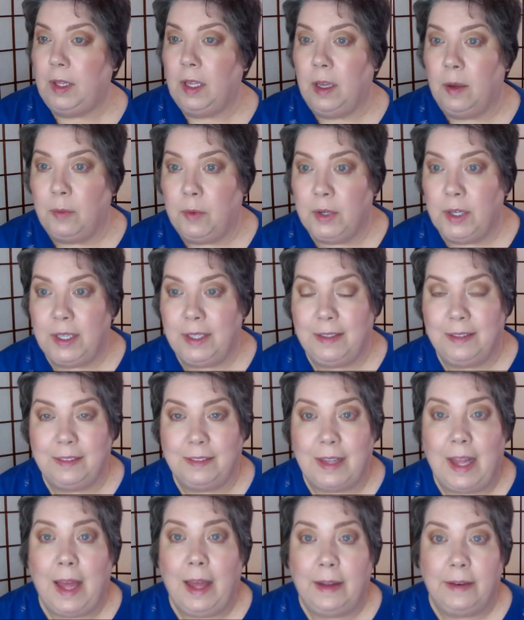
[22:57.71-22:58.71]
I want it
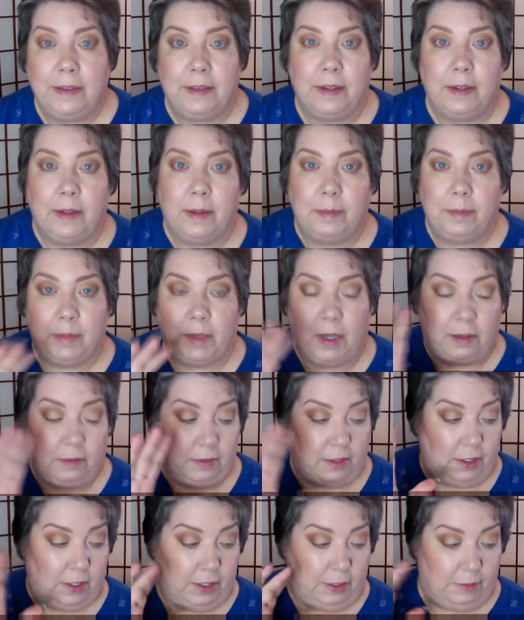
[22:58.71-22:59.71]
lightened up, not
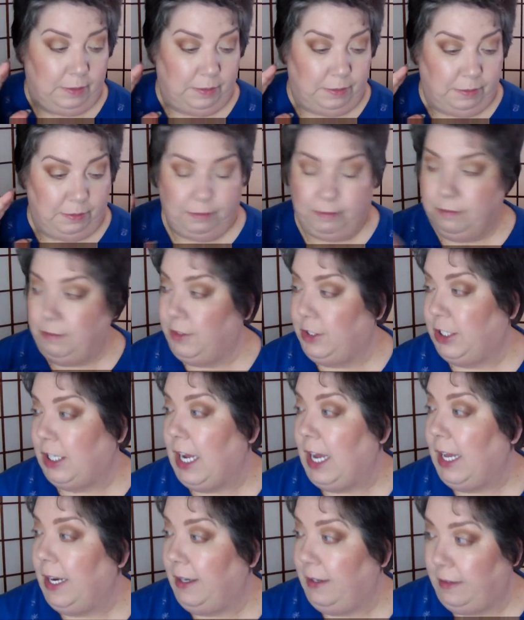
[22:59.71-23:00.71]
really
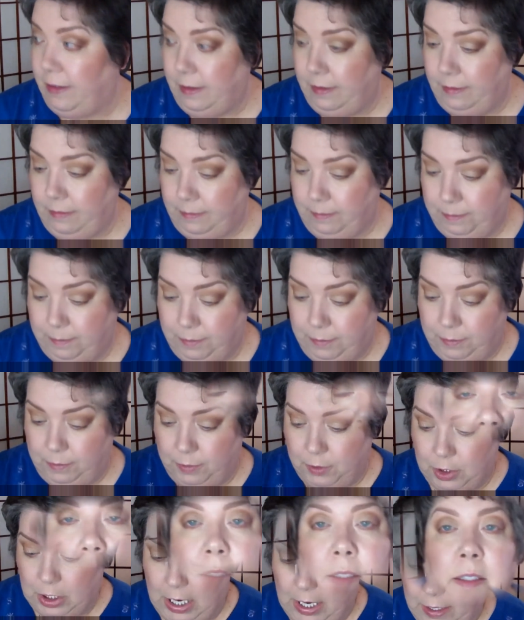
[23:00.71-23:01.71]
shined
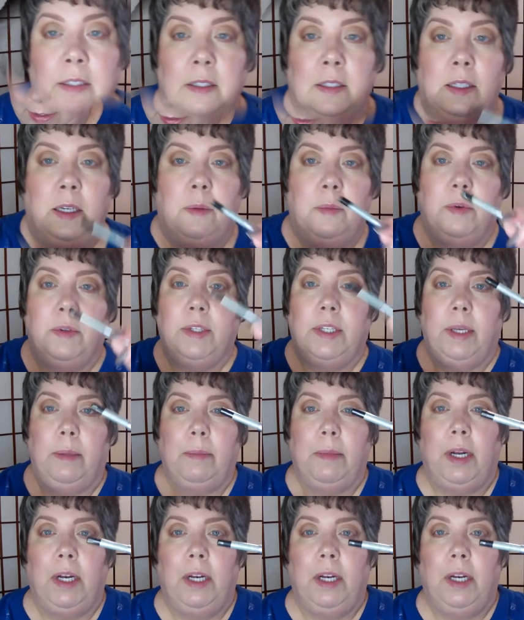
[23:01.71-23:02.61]
up. Then I'm going to take my